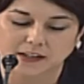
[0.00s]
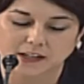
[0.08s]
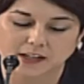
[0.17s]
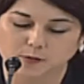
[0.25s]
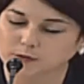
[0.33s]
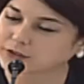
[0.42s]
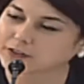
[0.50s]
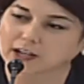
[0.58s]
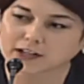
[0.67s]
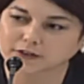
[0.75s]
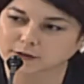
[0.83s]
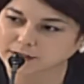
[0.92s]
It was
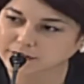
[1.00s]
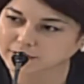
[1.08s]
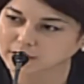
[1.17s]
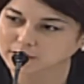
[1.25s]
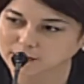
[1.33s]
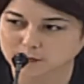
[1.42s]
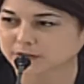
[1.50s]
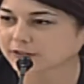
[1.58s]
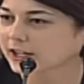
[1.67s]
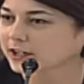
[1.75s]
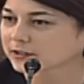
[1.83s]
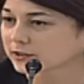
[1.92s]
not doing so.
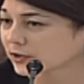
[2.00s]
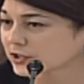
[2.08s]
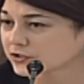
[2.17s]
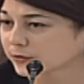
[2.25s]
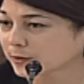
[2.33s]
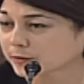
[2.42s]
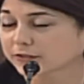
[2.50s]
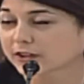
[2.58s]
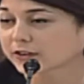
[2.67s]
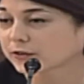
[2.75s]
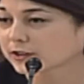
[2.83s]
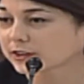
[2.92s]
Location Smart was
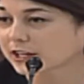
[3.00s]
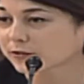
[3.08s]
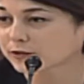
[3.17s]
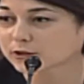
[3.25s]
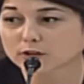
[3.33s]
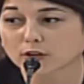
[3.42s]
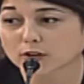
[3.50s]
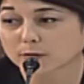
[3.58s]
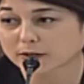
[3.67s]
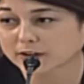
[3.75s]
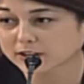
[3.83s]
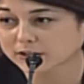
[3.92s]
not doing that for a
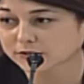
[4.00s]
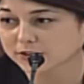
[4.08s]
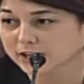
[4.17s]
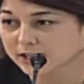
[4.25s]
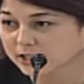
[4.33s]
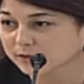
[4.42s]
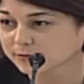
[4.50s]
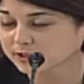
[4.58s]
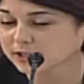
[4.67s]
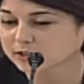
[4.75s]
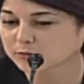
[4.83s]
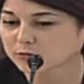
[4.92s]
long period of time.
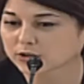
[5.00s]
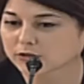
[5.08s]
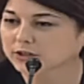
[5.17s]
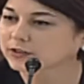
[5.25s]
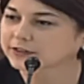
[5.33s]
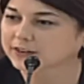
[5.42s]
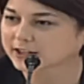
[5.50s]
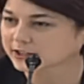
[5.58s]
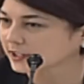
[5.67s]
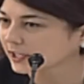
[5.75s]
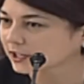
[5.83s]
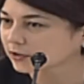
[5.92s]
We don't know
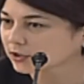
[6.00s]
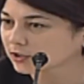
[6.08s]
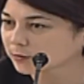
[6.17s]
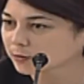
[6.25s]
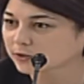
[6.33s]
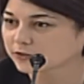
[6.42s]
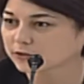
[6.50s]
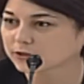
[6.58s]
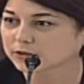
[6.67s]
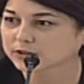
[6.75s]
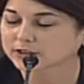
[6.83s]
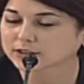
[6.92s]
exactly how long, but we do
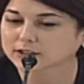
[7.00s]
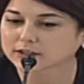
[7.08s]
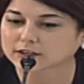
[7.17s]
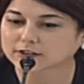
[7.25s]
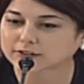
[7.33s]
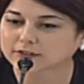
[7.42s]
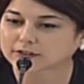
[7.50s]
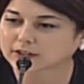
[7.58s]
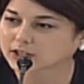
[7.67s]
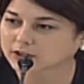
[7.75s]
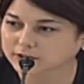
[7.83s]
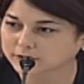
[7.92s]
know that this
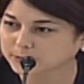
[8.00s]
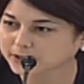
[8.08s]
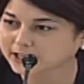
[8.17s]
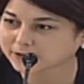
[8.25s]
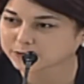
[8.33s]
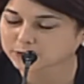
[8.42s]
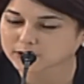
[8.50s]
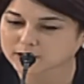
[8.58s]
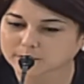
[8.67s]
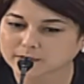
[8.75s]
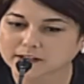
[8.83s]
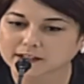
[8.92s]
Securus
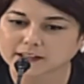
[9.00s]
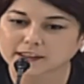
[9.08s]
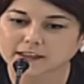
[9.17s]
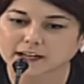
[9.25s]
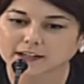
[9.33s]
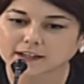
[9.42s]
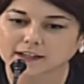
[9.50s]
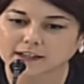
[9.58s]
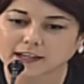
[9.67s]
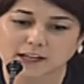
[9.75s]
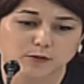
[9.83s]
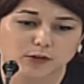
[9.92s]
platform that,
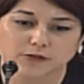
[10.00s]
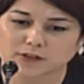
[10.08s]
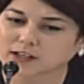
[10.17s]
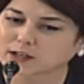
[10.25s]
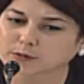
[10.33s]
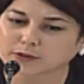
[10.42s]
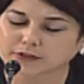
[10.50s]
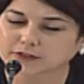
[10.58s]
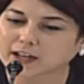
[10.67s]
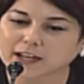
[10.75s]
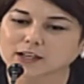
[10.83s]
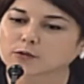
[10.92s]
again, would have enabled
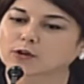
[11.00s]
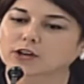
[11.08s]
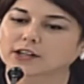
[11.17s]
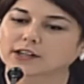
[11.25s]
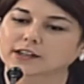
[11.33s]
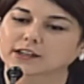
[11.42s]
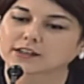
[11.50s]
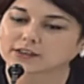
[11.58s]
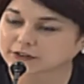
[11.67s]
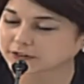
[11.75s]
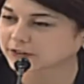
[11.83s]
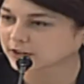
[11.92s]
anyone,
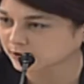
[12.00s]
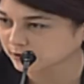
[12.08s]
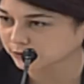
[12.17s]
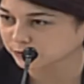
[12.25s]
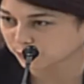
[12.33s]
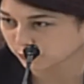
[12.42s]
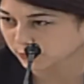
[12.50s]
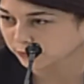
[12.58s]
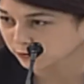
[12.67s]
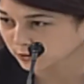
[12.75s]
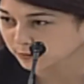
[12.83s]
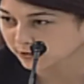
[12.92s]
this is the sort of
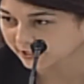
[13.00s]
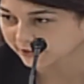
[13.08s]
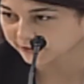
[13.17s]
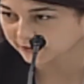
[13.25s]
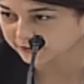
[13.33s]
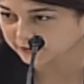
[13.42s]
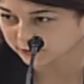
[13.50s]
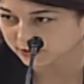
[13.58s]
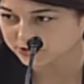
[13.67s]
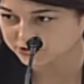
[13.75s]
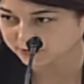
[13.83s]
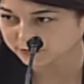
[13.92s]
formal access to
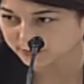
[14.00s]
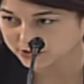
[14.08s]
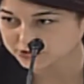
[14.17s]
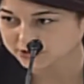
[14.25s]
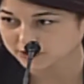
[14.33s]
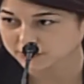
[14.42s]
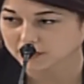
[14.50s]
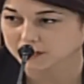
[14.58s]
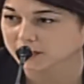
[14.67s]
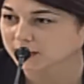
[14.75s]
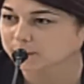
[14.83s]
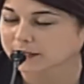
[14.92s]
location information that you're
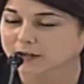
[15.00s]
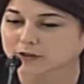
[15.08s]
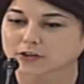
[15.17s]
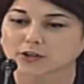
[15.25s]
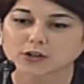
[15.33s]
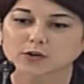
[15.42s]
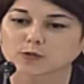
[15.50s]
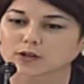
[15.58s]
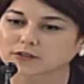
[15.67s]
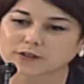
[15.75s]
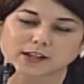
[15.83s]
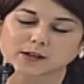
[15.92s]
talking about,
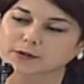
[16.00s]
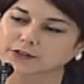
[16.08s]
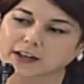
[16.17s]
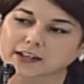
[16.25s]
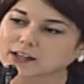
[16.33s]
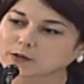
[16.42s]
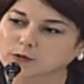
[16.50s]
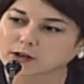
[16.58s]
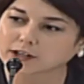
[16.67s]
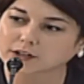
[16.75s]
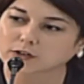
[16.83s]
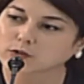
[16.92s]
would have enabled
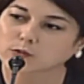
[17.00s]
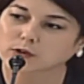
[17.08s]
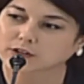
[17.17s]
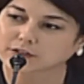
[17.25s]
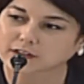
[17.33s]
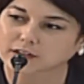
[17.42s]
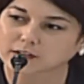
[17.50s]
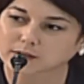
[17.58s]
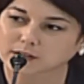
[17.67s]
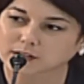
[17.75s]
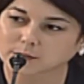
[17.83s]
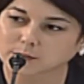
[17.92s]
anyone who worked in
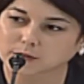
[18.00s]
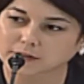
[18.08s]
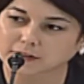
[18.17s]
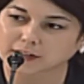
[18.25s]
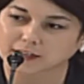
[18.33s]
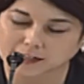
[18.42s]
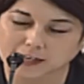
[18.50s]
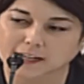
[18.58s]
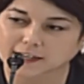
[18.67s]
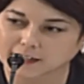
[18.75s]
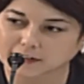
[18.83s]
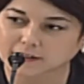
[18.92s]
a prison and
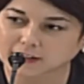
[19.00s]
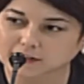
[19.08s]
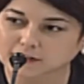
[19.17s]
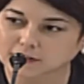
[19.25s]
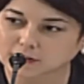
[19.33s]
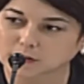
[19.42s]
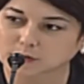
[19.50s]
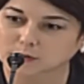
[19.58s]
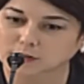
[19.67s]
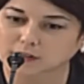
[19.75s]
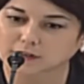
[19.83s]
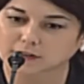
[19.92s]
had access
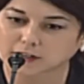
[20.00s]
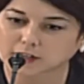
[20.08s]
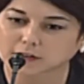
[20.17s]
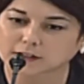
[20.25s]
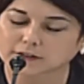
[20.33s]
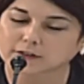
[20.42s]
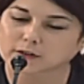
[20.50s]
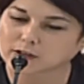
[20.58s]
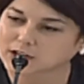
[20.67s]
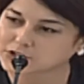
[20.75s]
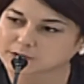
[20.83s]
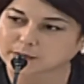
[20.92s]
to the Securus
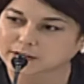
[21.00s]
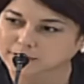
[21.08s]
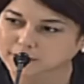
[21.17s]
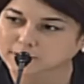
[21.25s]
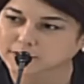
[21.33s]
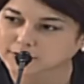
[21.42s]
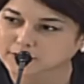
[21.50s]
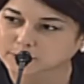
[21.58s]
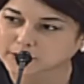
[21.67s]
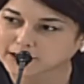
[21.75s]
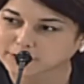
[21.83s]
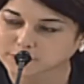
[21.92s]
location-based services
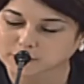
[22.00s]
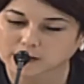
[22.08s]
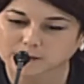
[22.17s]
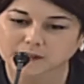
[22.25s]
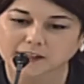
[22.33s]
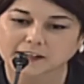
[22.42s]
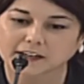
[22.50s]
platform